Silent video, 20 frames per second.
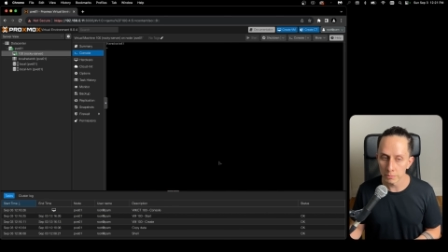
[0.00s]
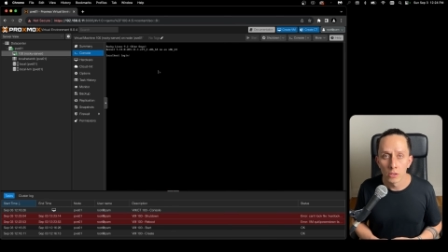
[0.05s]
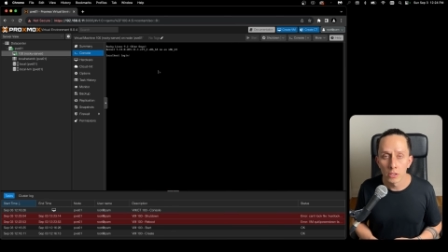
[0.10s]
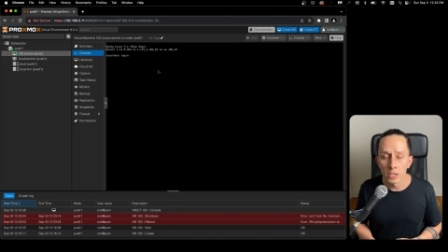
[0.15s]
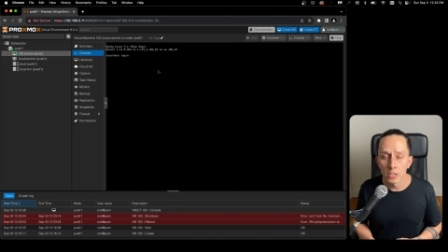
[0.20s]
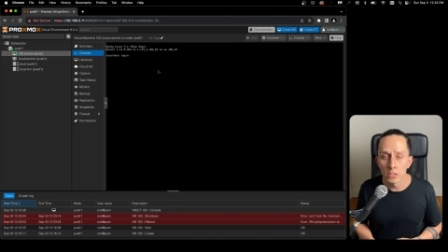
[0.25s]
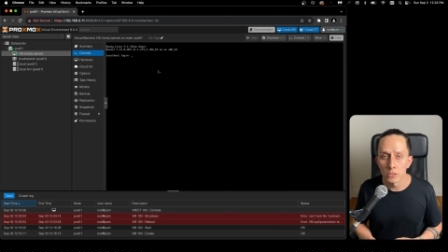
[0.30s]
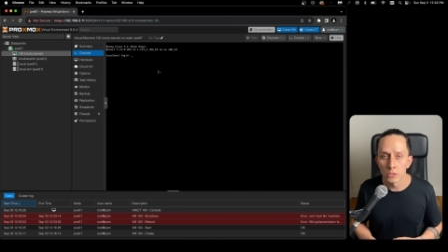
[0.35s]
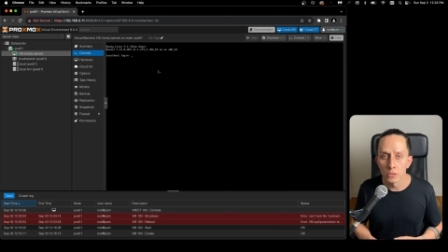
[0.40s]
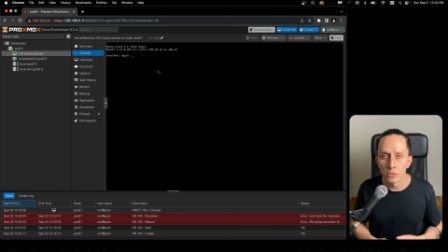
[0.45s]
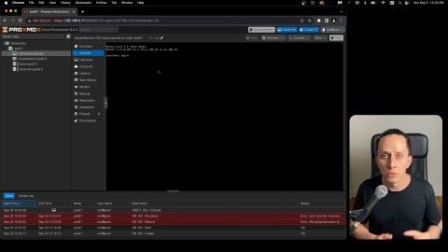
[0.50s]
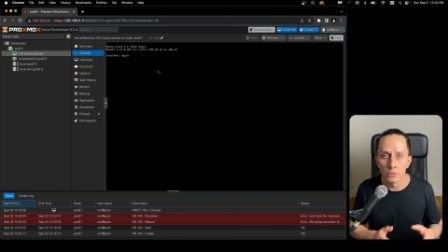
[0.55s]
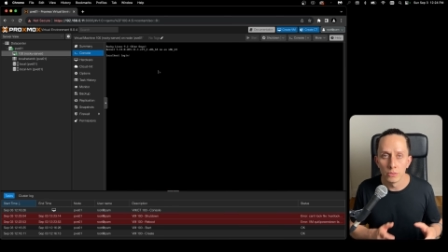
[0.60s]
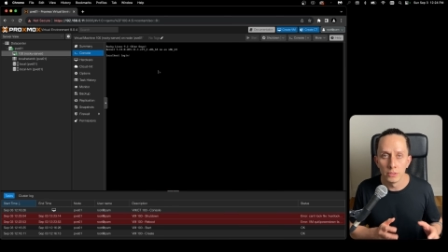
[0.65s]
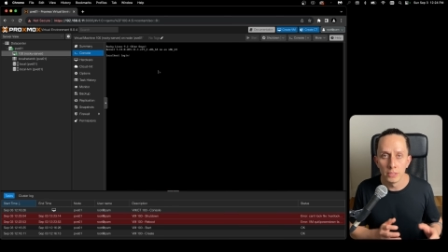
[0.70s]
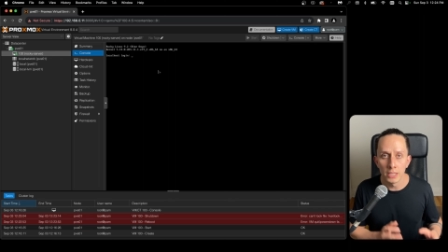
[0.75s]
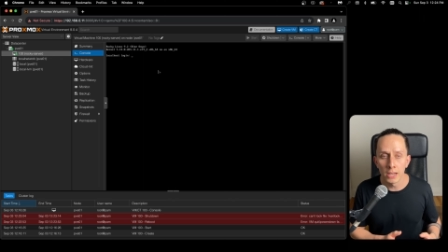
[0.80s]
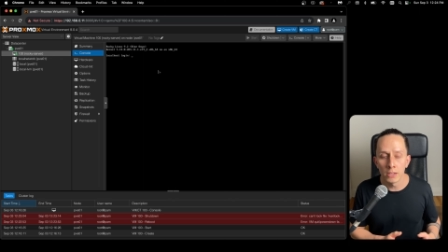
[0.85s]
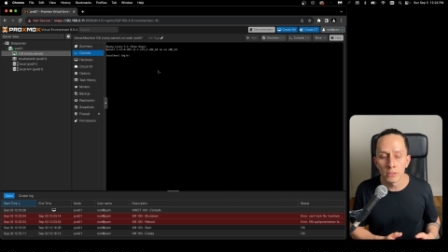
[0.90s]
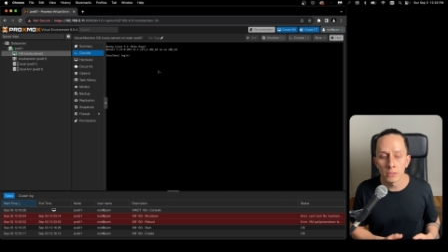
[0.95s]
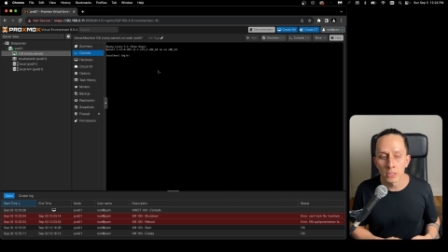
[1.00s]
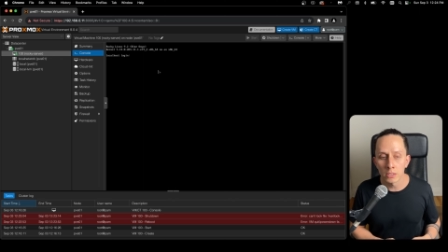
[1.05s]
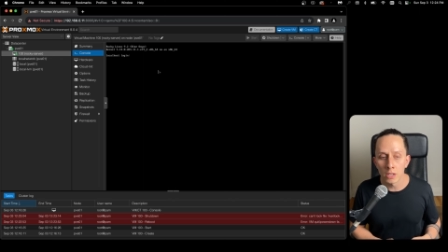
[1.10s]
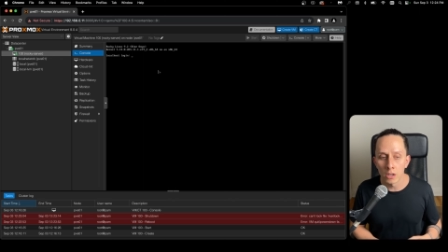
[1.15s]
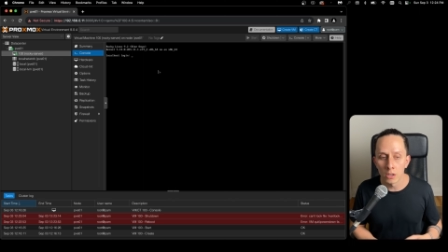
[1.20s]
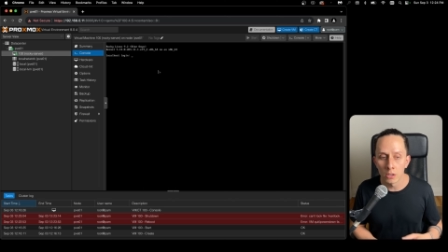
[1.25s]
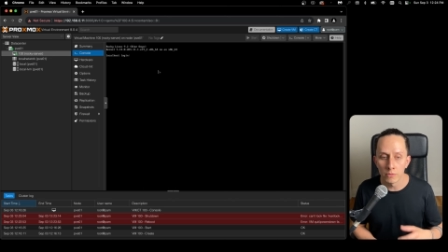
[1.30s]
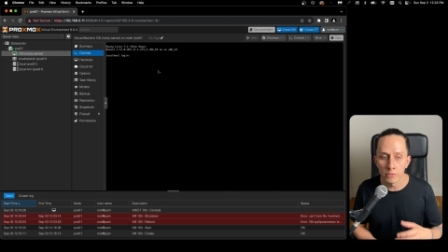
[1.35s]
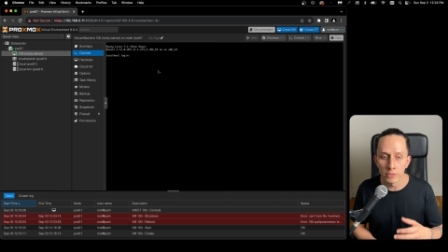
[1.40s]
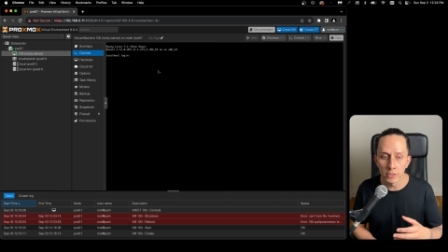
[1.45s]
Okay, so now that
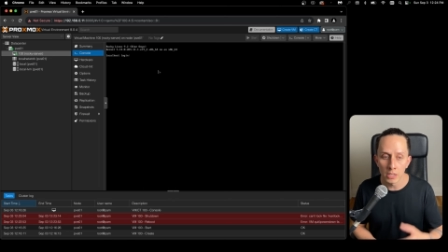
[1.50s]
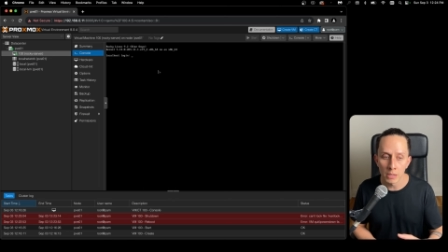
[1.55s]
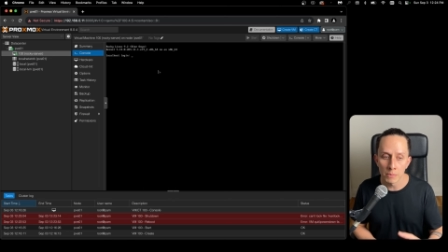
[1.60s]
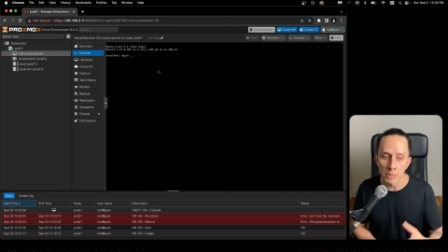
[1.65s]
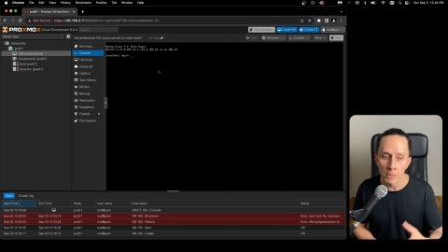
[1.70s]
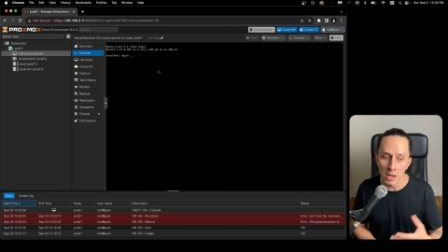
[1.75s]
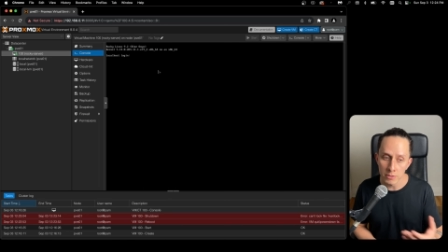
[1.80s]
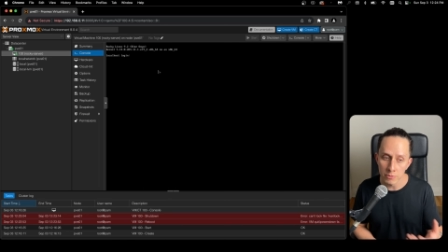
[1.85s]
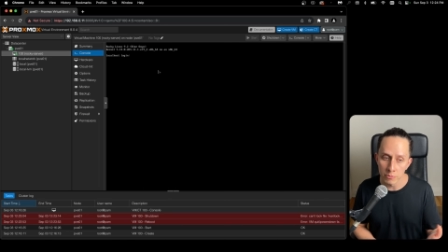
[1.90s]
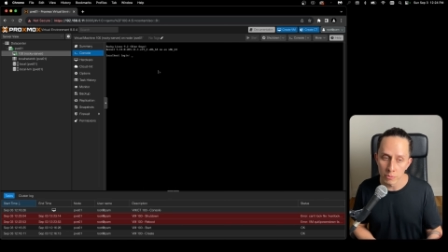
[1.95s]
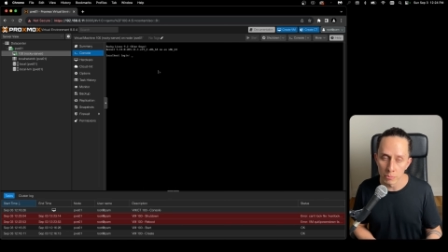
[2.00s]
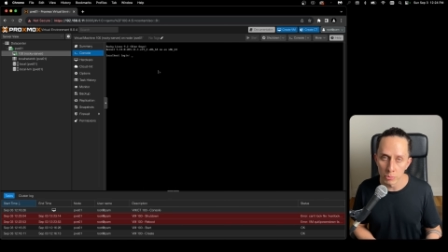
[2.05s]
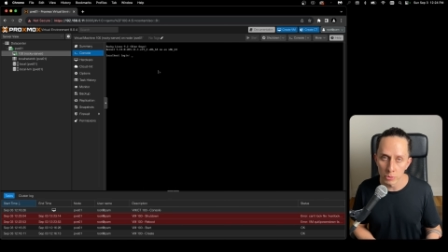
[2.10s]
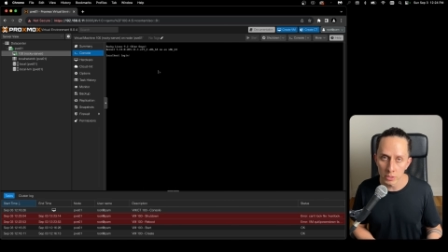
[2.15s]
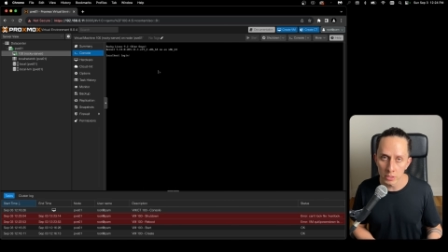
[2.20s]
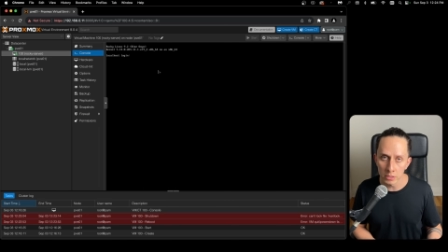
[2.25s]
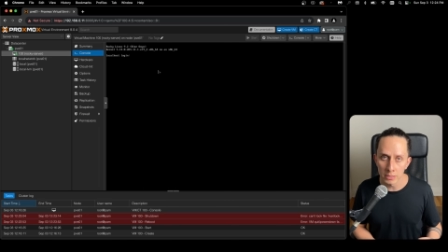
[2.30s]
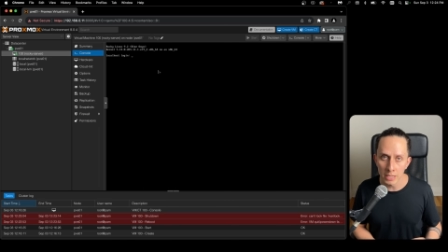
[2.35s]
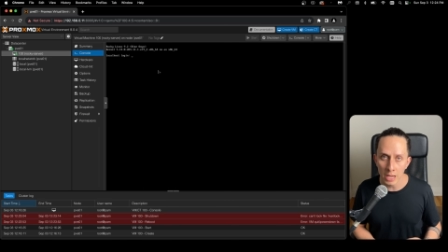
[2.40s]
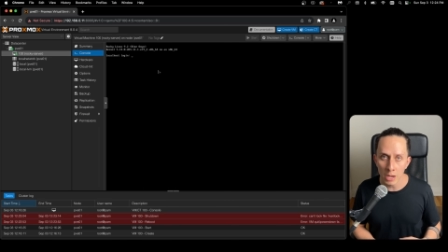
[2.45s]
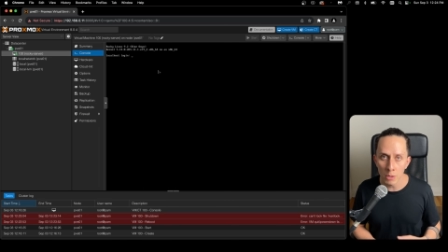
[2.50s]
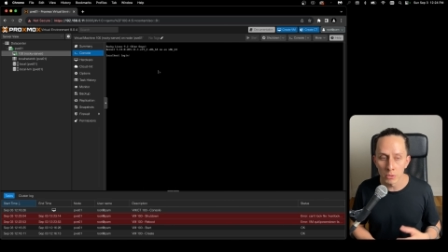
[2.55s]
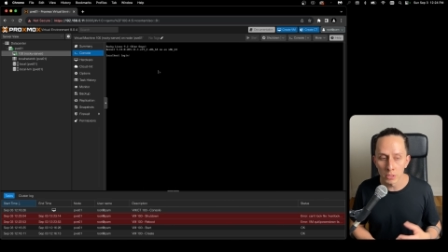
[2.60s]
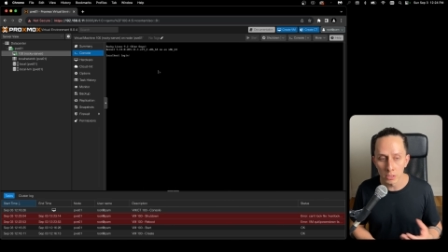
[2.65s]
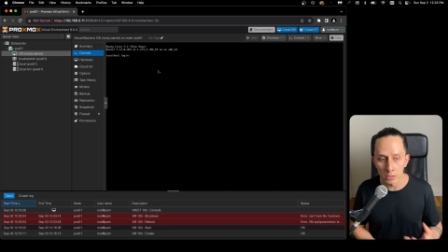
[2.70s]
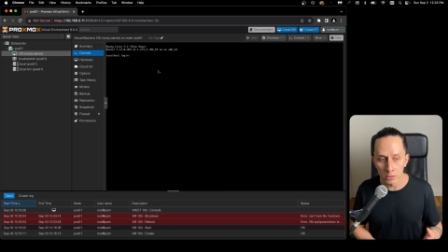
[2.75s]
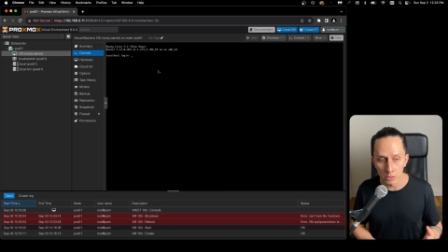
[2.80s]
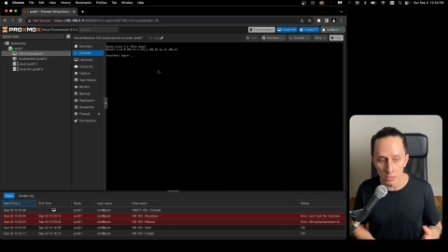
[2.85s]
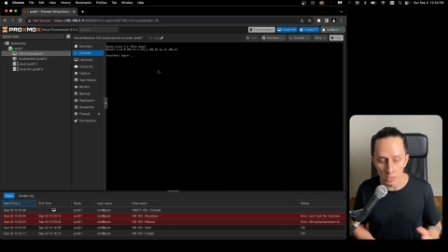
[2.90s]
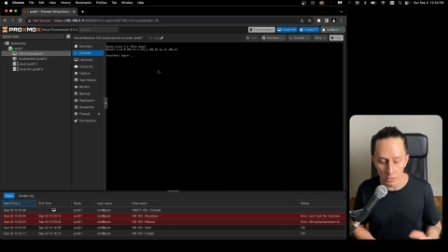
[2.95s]
our VM has rebooted, now we can
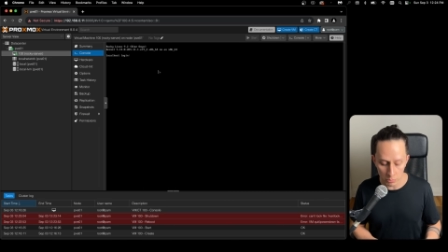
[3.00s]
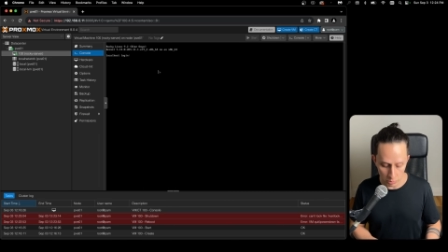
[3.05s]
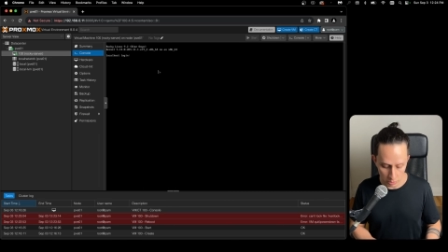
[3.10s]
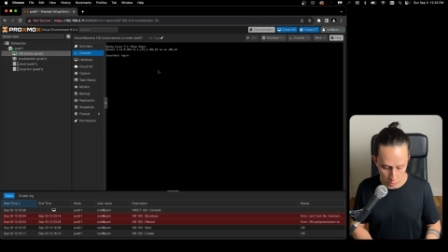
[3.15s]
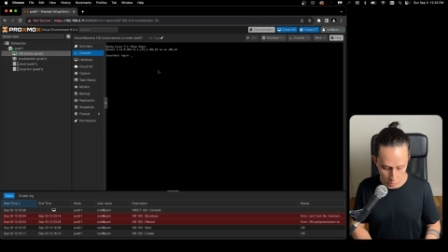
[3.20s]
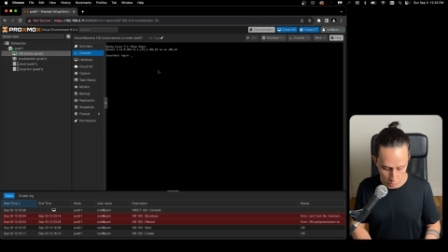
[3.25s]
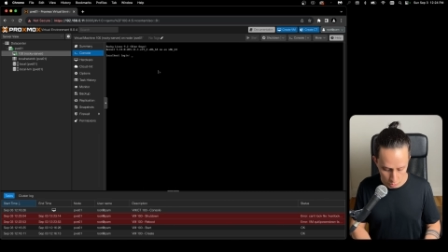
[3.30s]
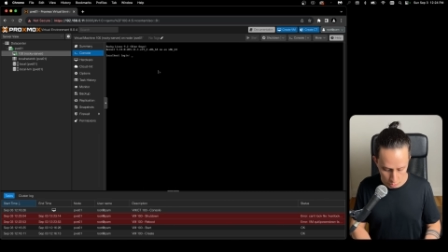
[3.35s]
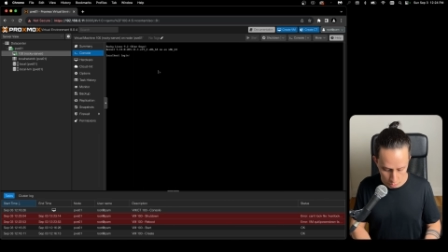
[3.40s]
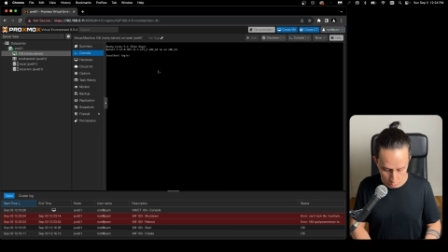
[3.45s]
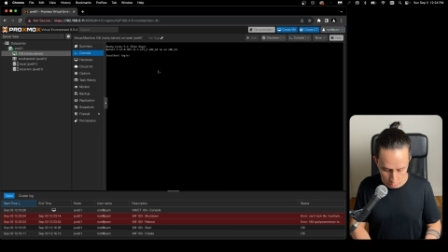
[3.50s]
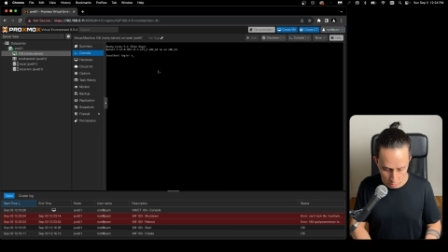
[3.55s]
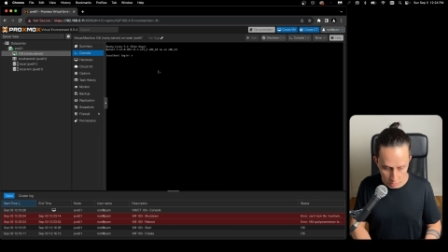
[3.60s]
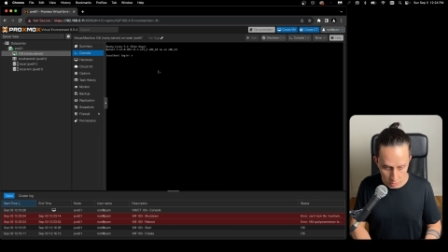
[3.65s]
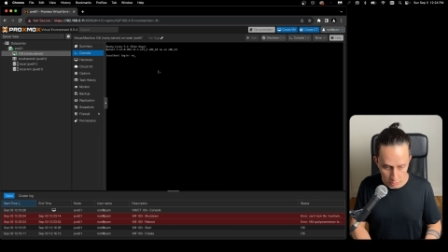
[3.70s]
connect with root